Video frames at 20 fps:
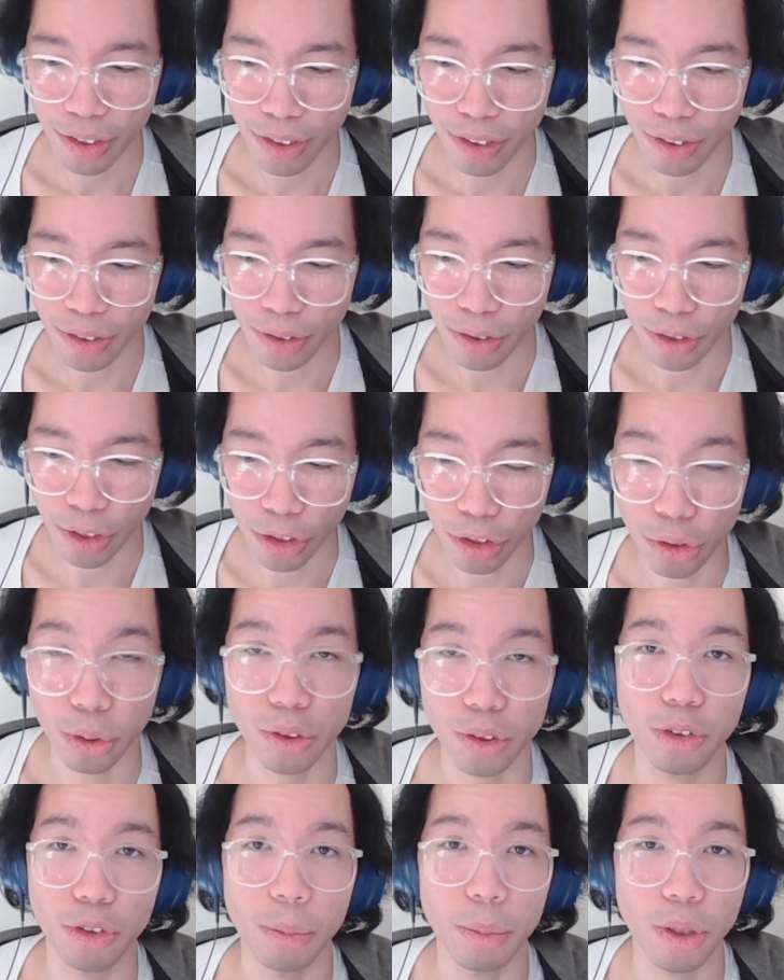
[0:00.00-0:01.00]
using
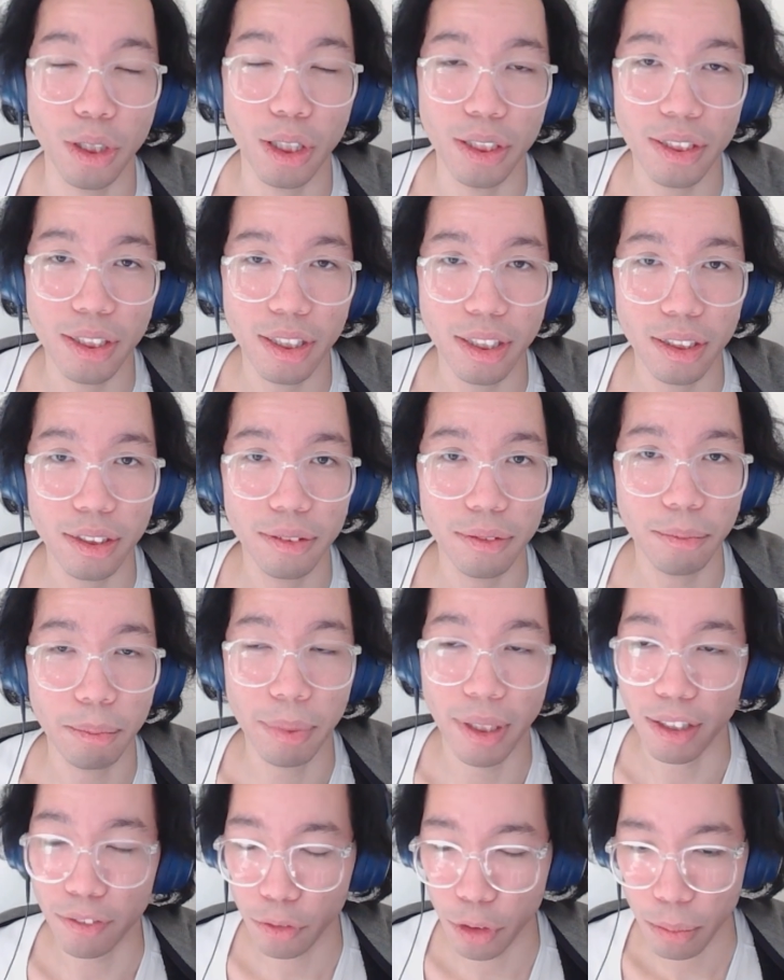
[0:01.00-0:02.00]
short-form content
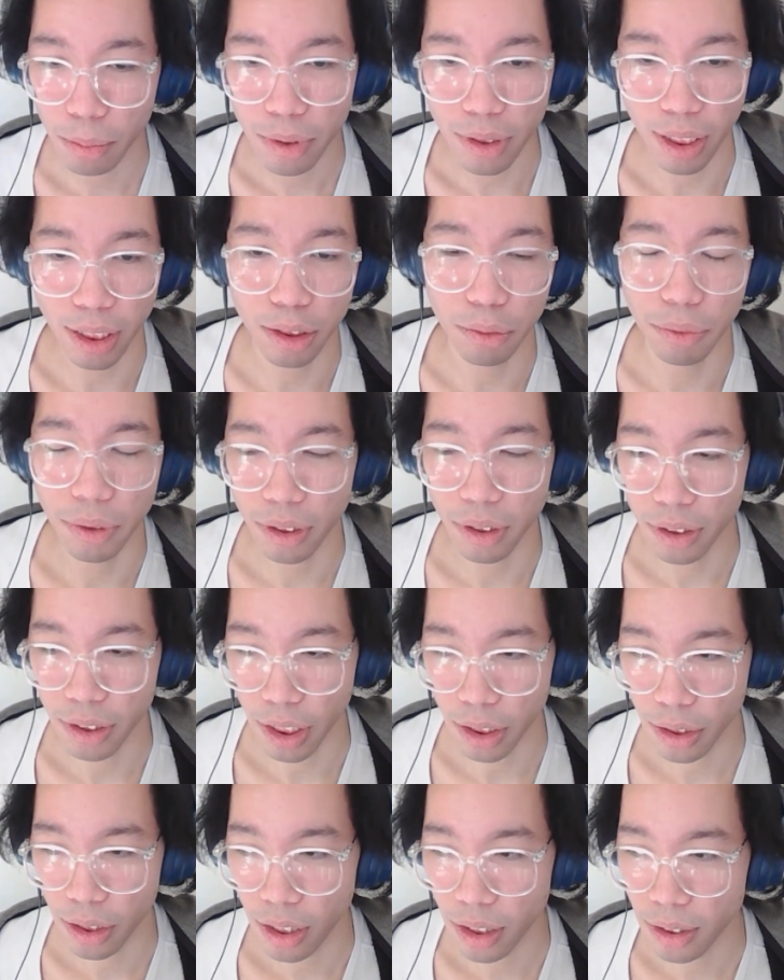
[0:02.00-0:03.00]
platforms like
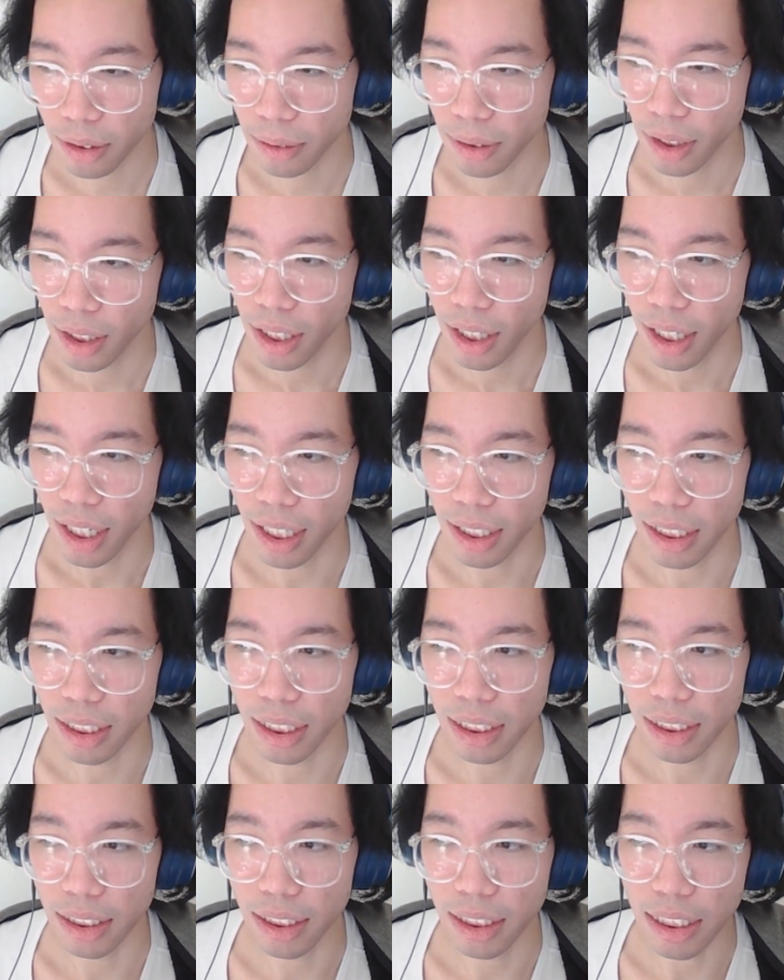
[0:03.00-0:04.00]
TikTok. And
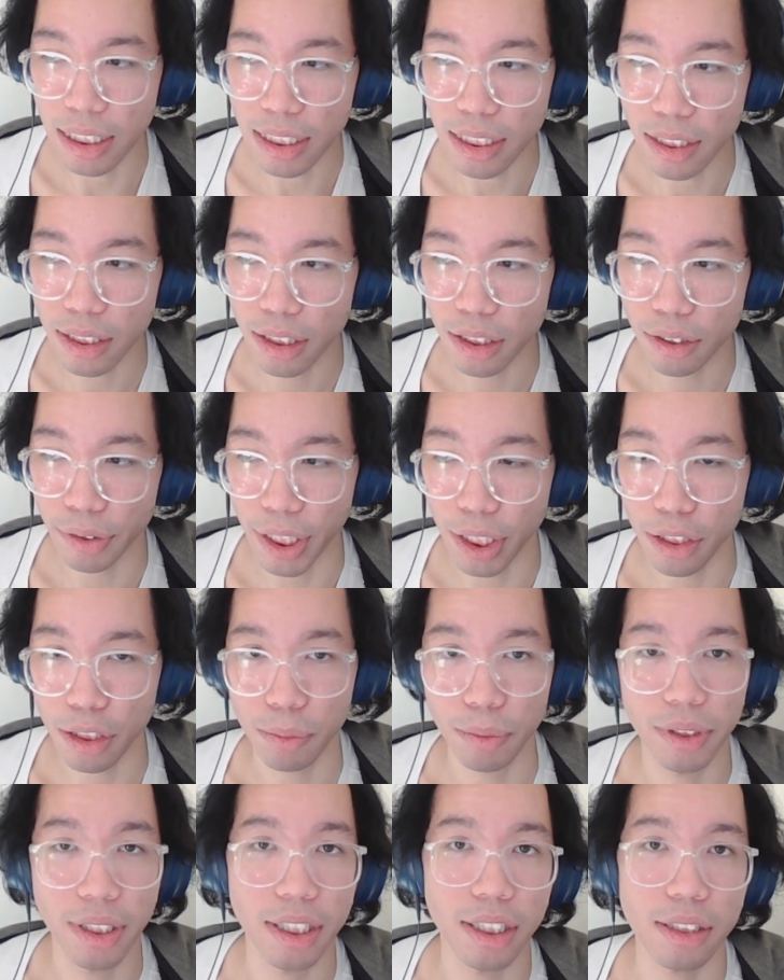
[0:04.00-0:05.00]
then these
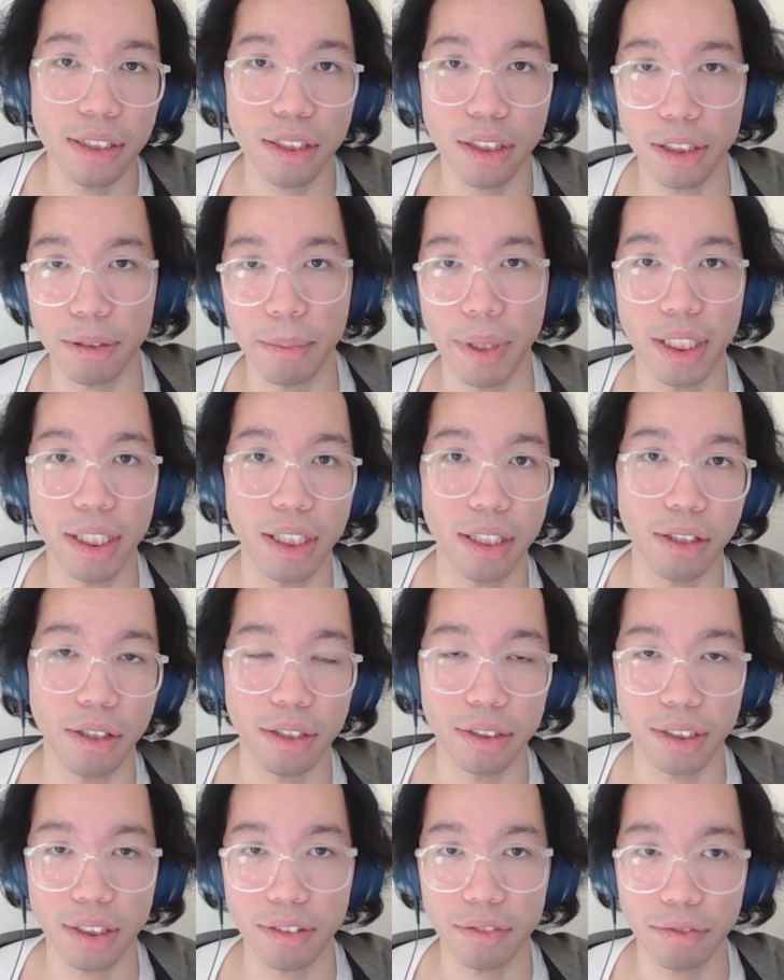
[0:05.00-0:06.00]
creators would then start making
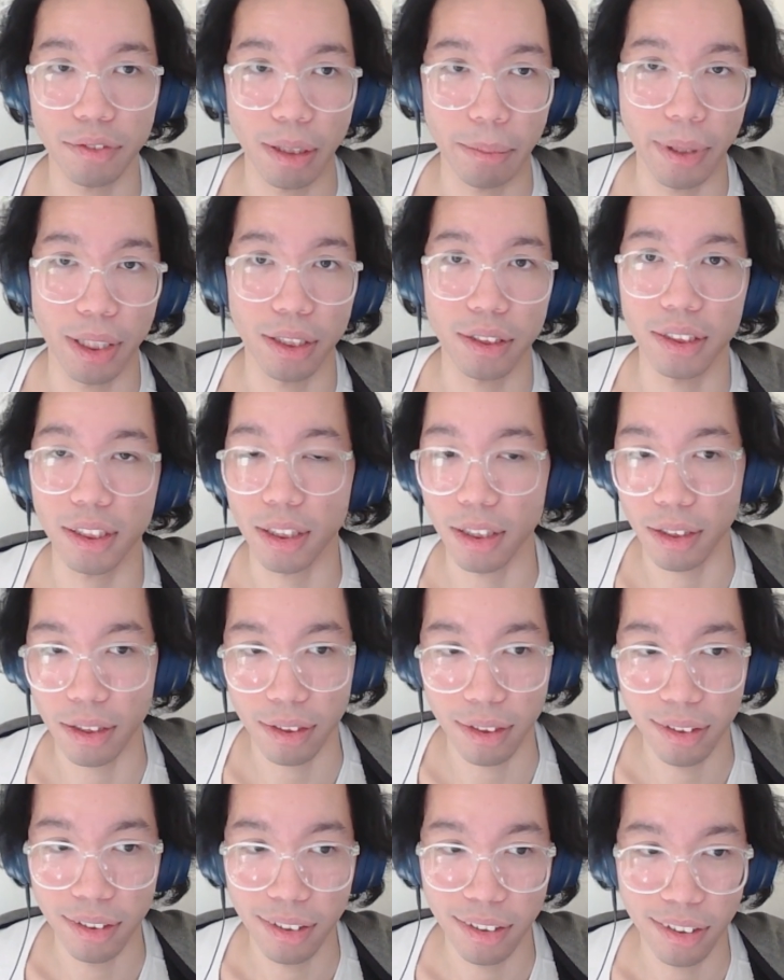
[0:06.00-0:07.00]
content about
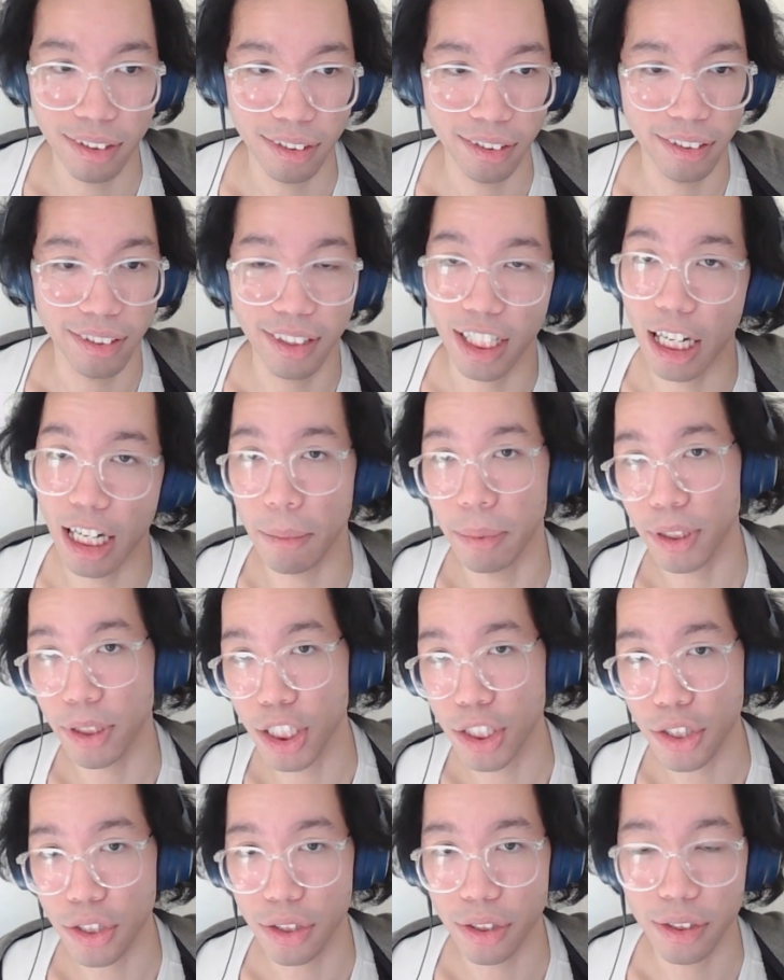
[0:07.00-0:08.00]
their
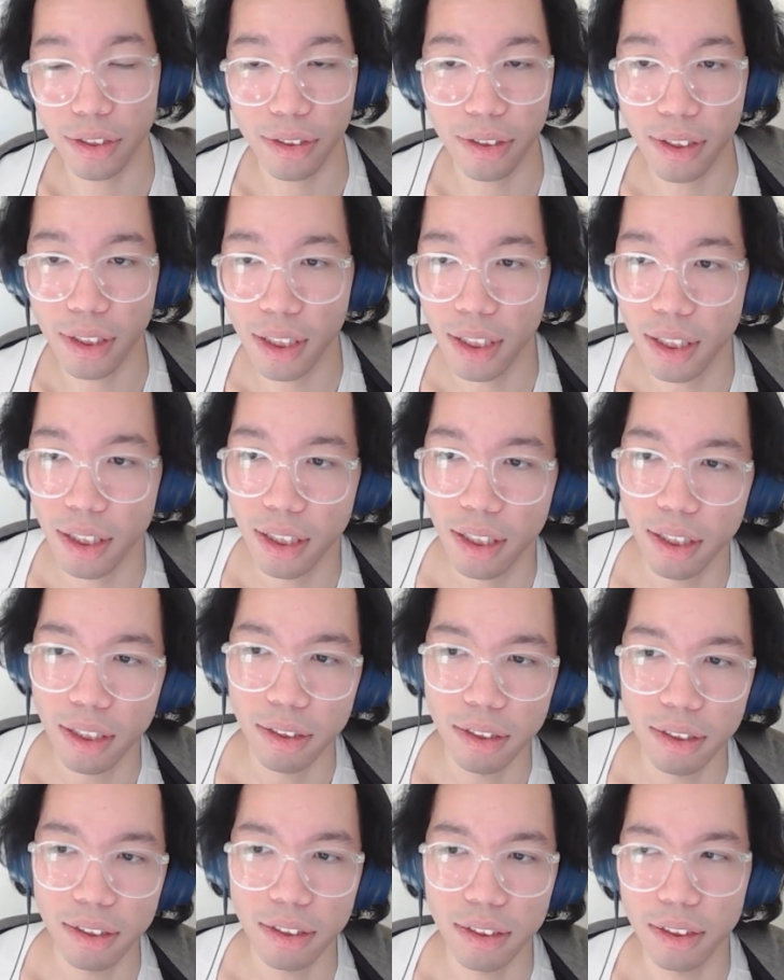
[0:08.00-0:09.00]
application.
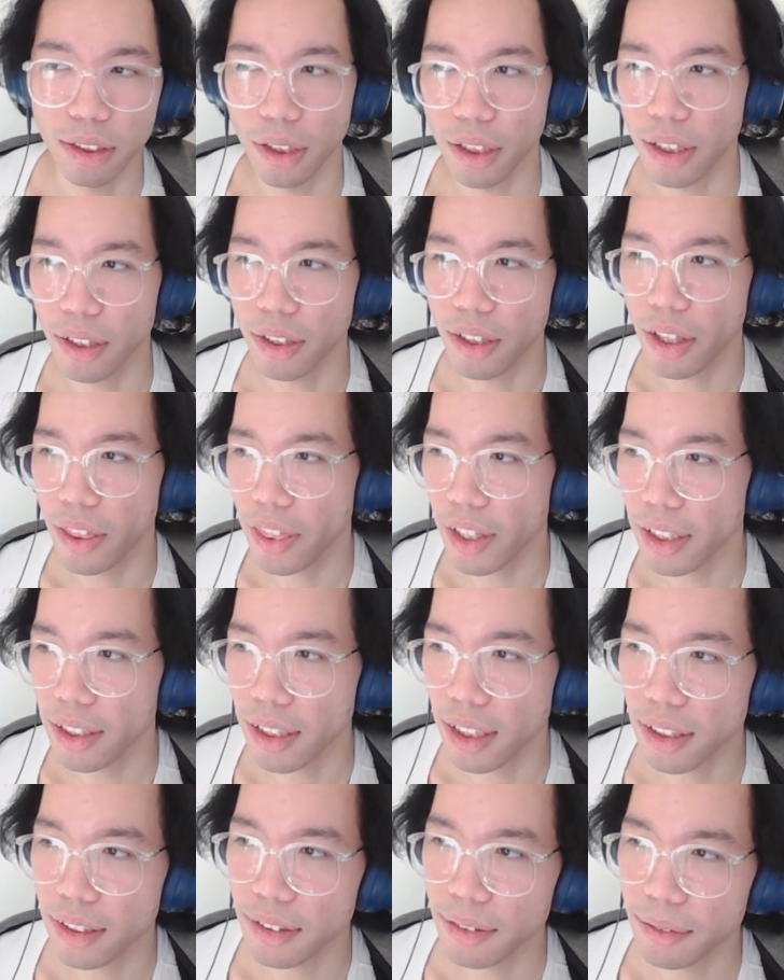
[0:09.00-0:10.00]
The thing that,